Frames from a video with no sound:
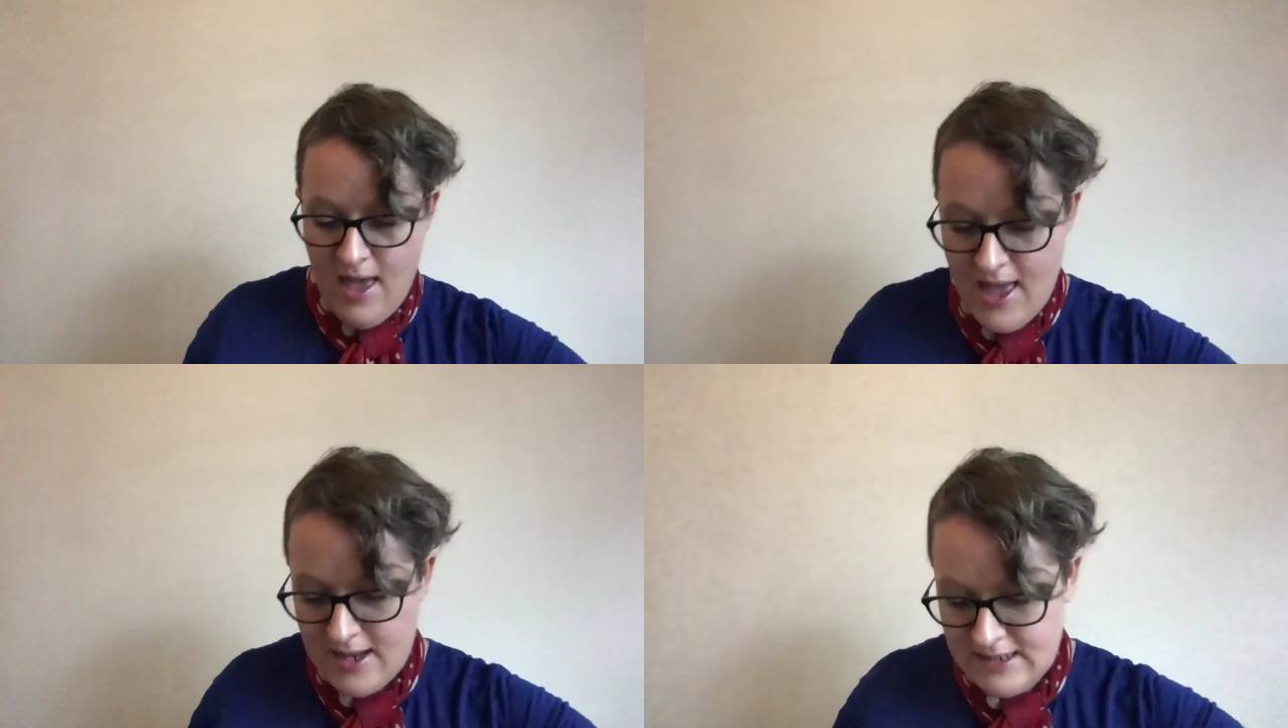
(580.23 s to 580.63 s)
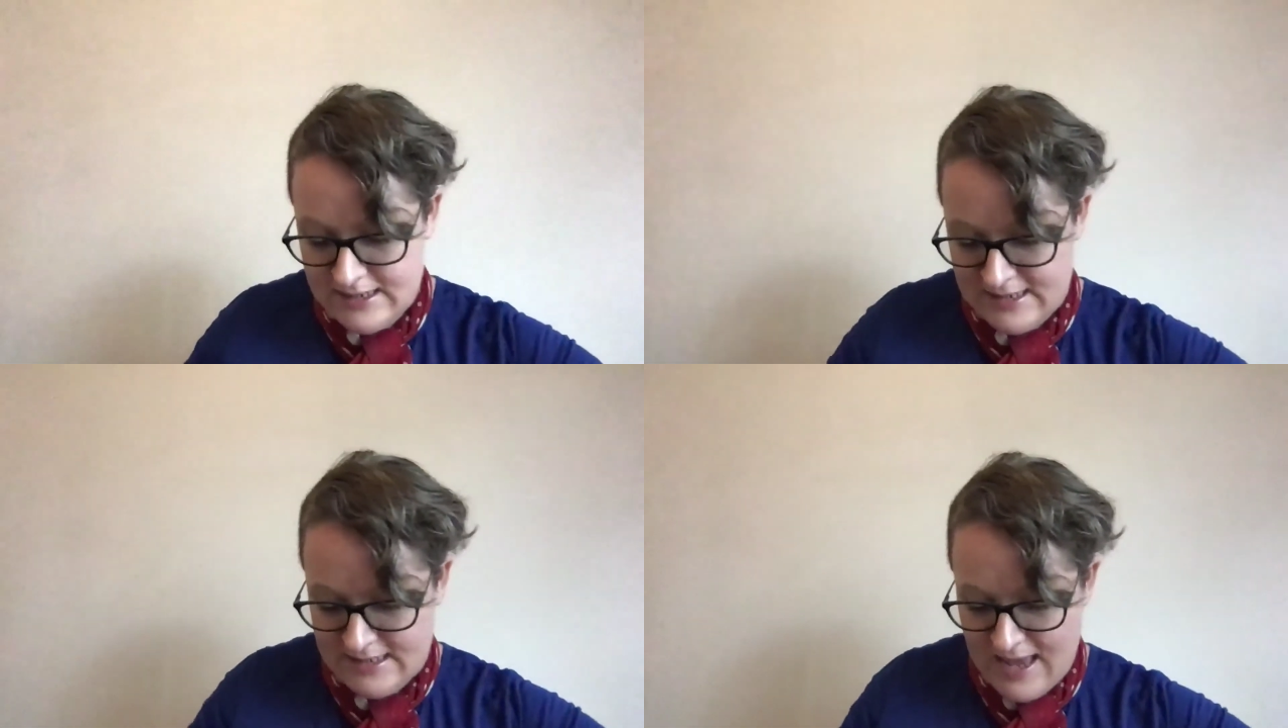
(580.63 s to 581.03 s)
and
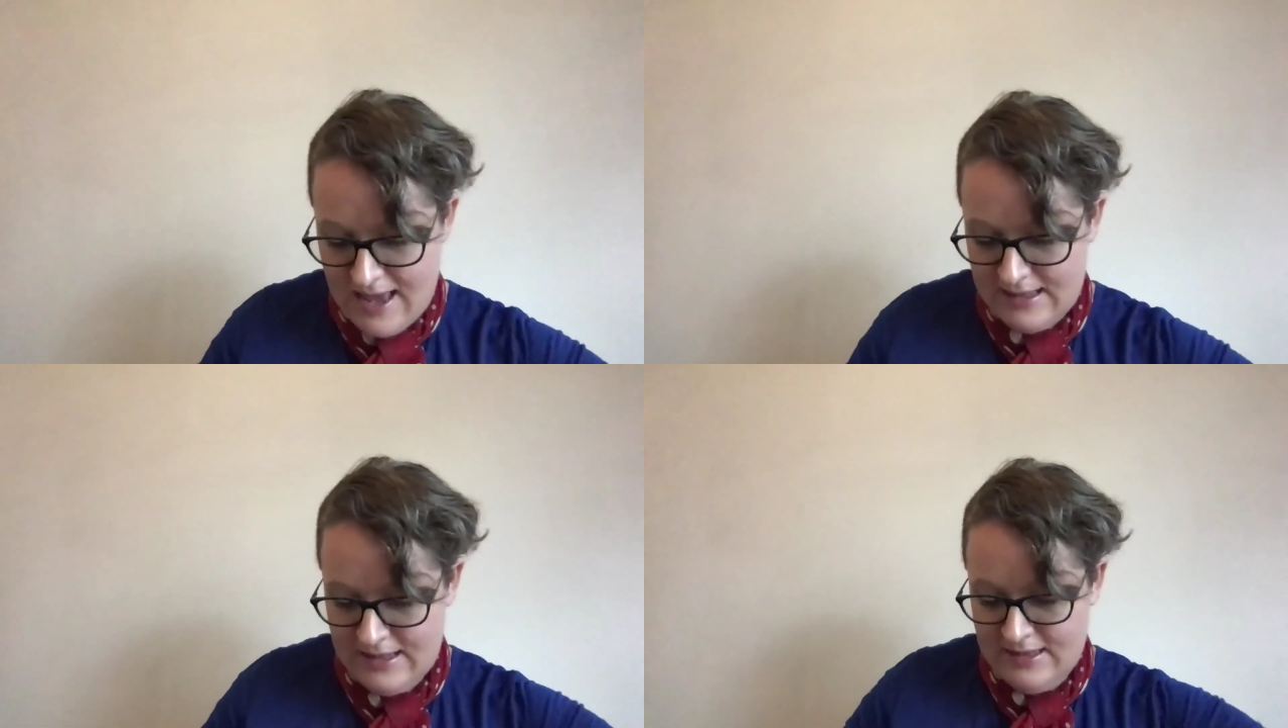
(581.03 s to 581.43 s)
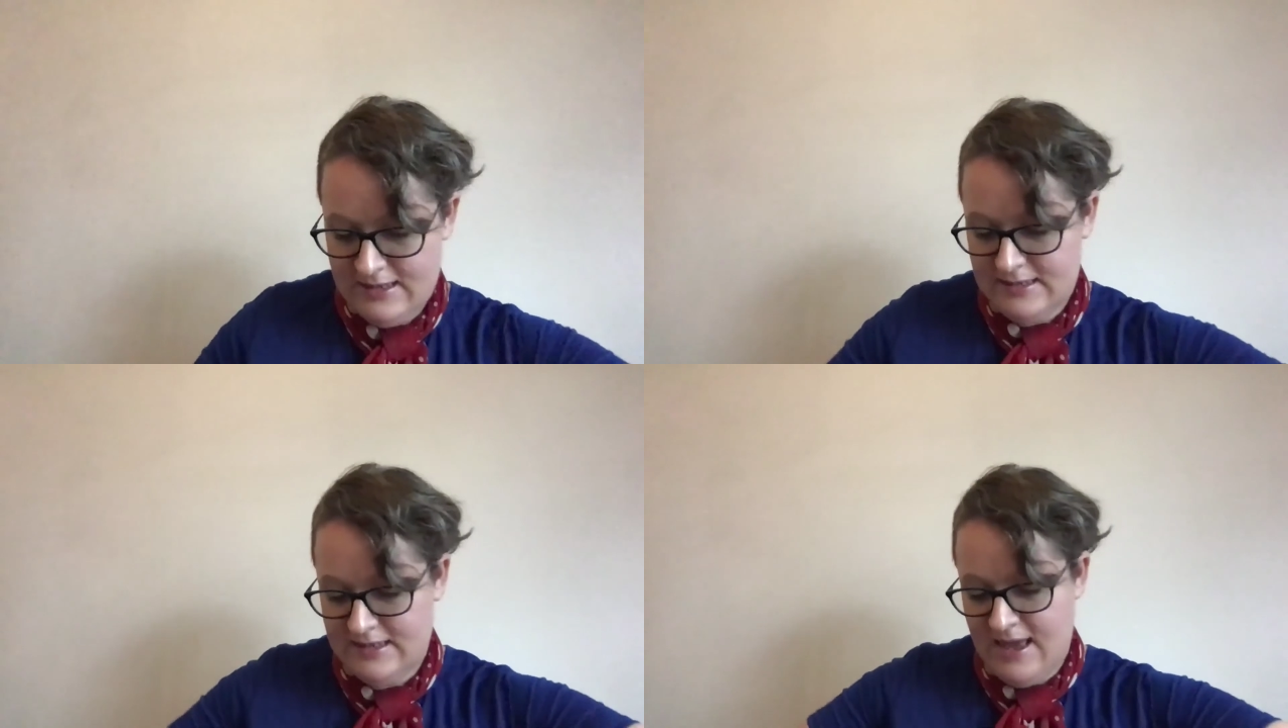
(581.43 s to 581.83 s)
exactly the
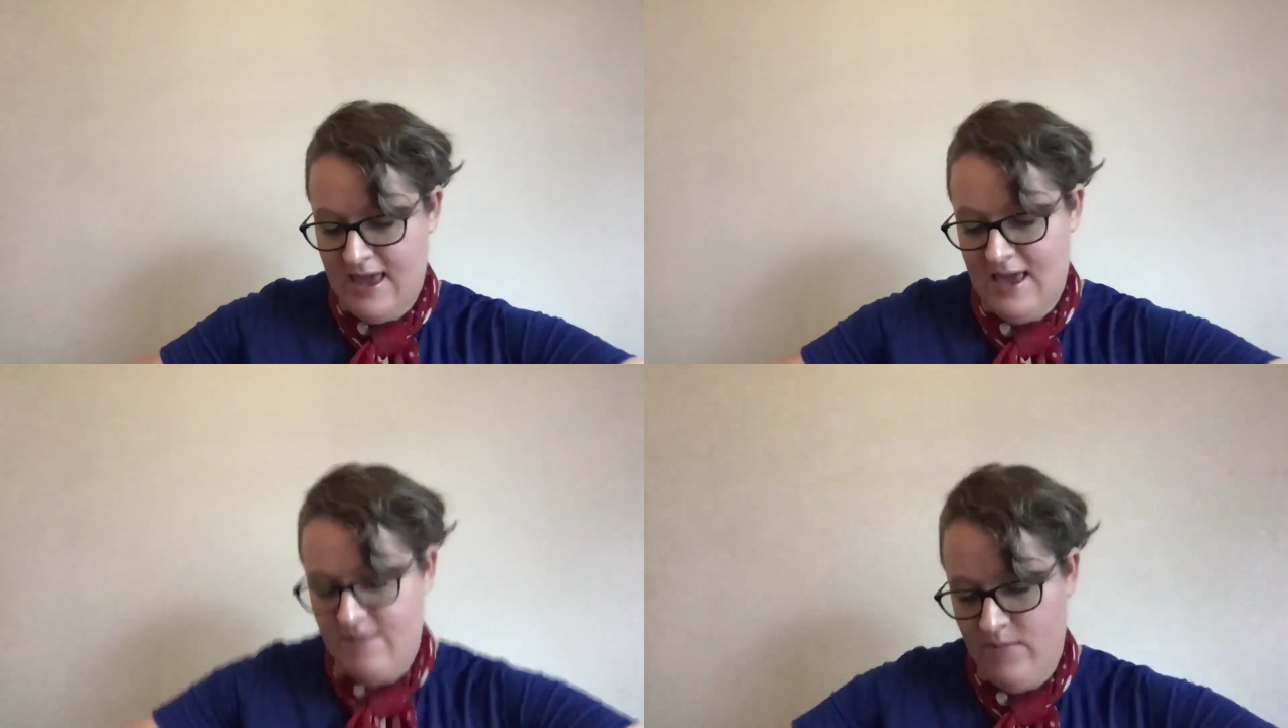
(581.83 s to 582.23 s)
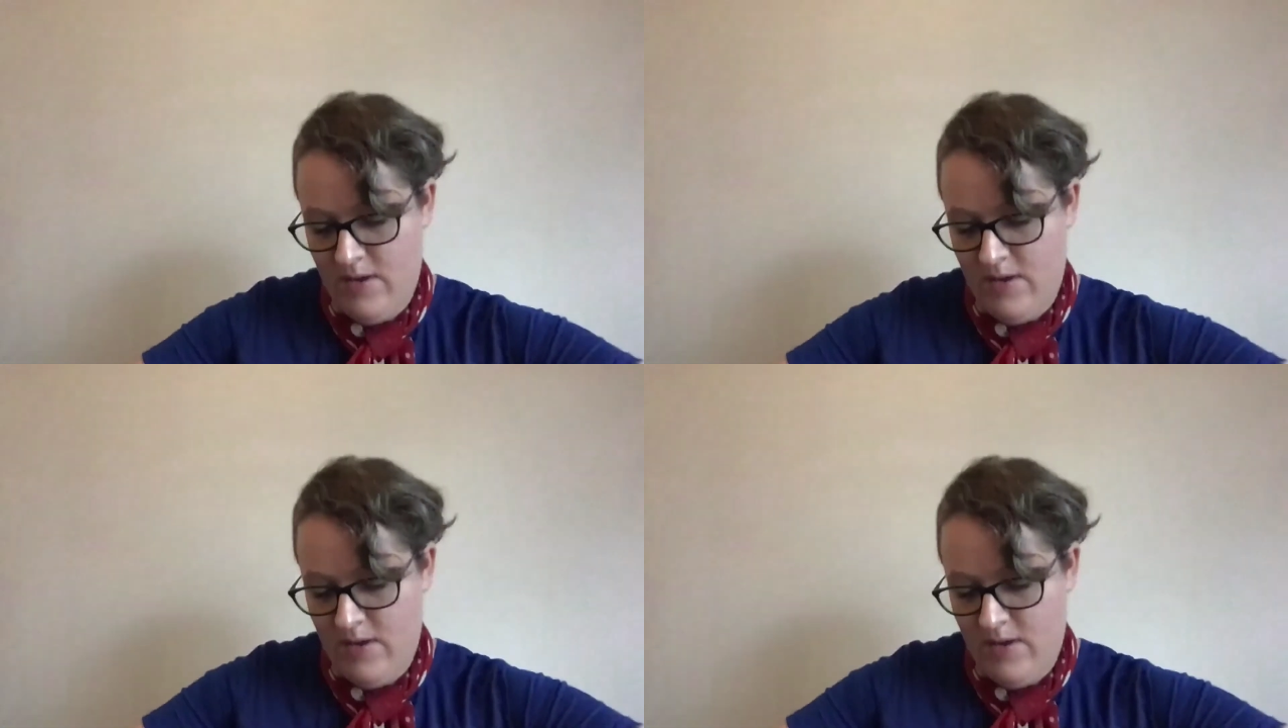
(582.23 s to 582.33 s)
same